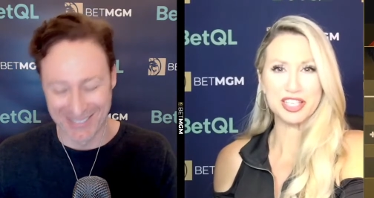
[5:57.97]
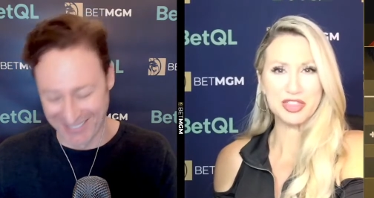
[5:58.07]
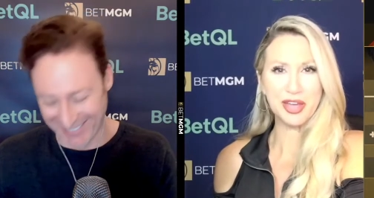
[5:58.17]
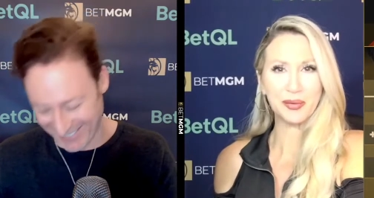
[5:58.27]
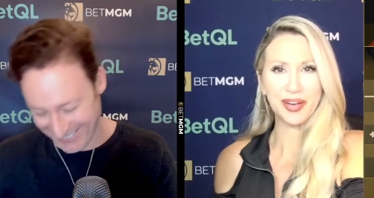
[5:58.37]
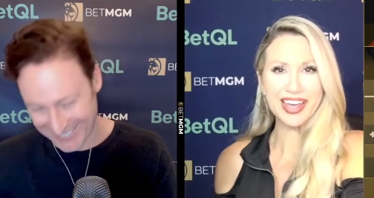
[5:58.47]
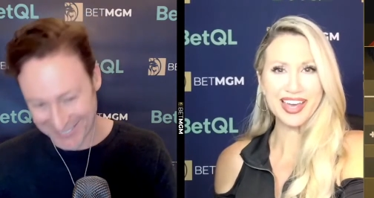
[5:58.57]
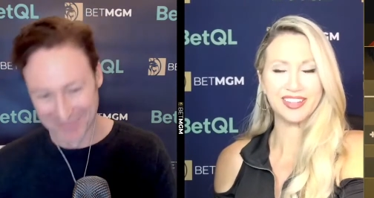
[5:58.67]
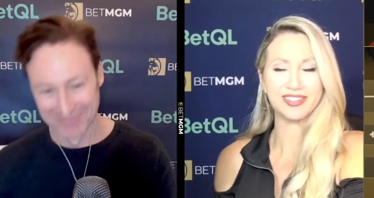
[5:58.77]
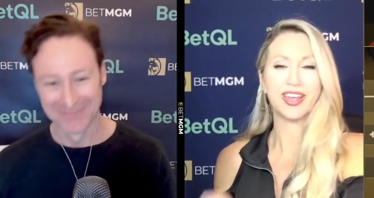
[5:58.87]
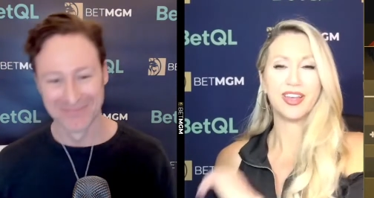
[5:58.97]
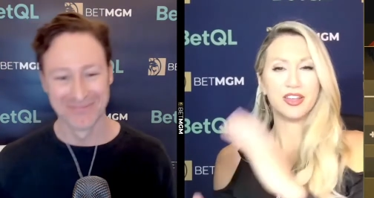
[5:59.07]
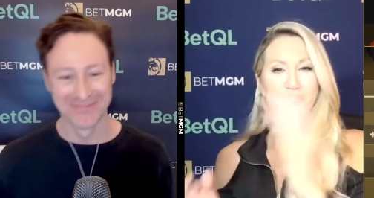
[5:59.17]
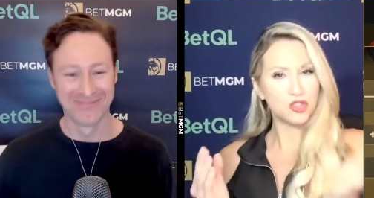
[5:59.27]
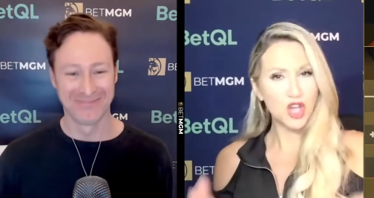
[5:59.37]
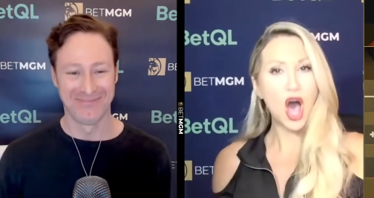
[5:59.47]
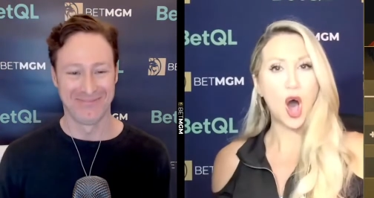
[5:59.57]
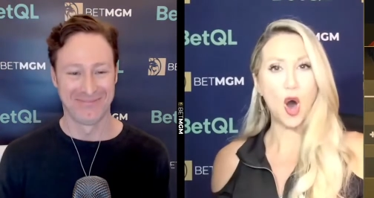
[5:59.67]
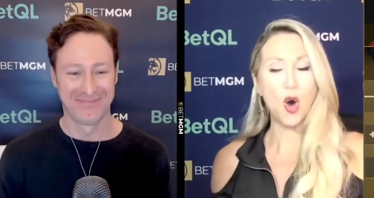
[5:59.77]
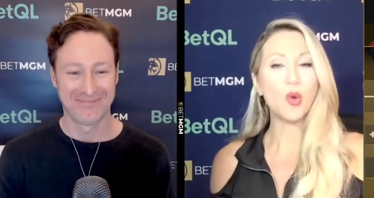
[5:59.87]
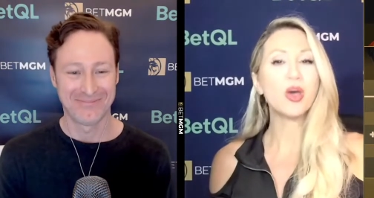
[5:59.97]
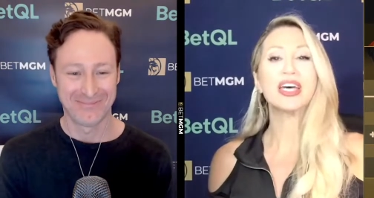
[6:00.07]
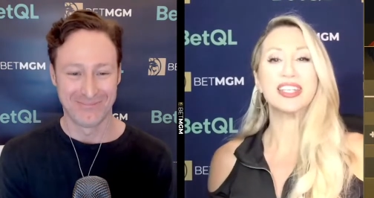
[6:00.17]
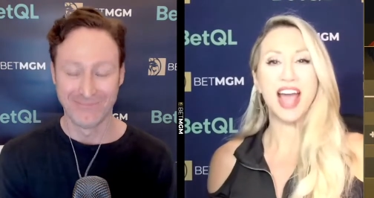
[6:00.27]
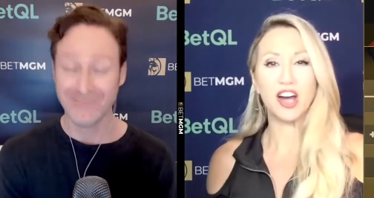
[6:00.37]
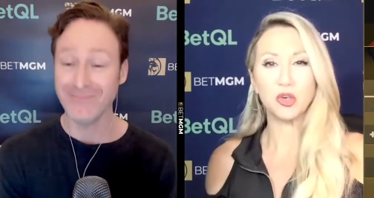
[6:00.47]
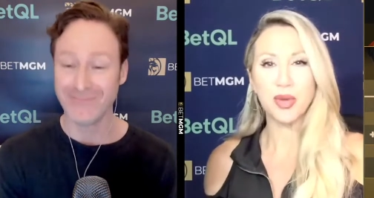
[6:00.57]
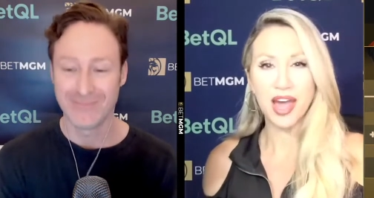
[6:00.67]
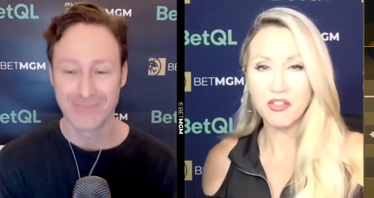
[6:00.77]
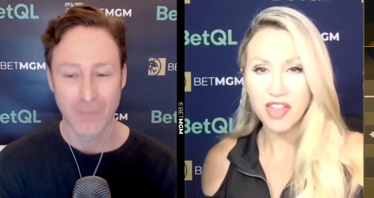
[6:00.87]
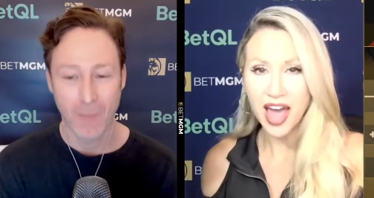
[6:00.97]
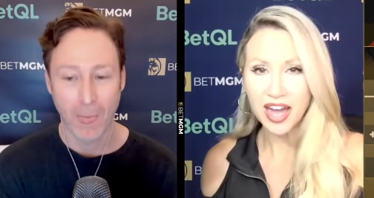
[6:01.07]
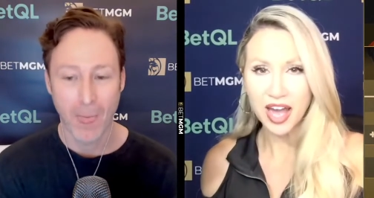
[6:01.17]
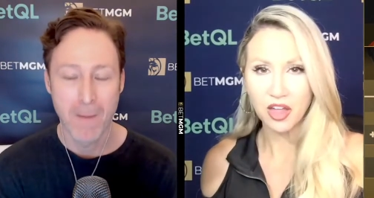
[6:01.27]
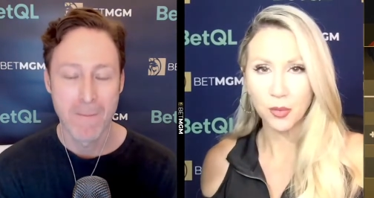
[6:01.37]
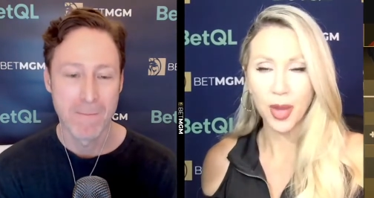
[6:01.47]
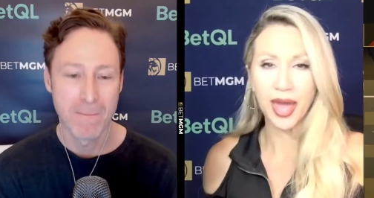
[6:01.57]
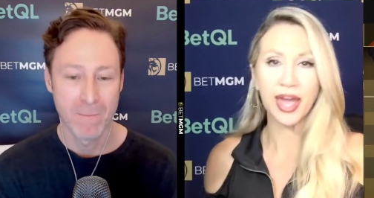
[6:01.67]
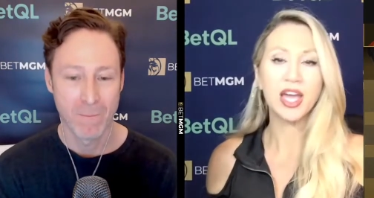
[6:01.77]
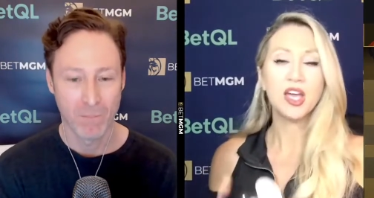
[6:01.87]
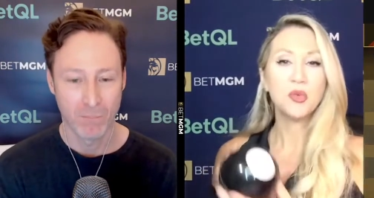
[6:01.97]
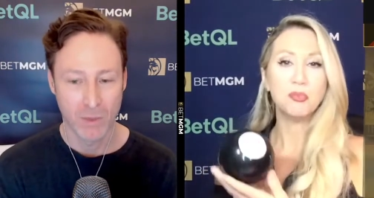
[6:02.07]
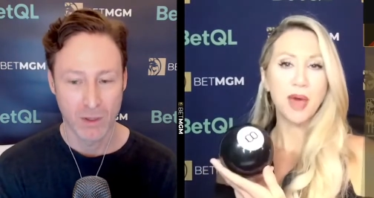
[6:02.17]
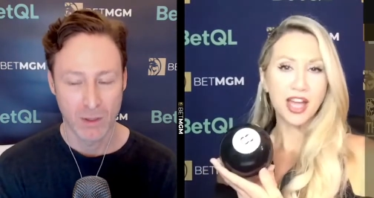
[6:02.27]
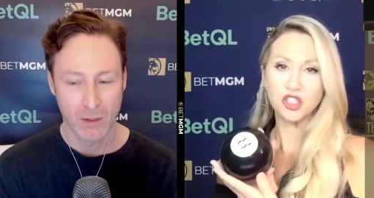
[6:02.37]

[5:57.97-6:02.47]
Speaker 1: theory is. So now mm-hmm. that we have that out of the way, Magic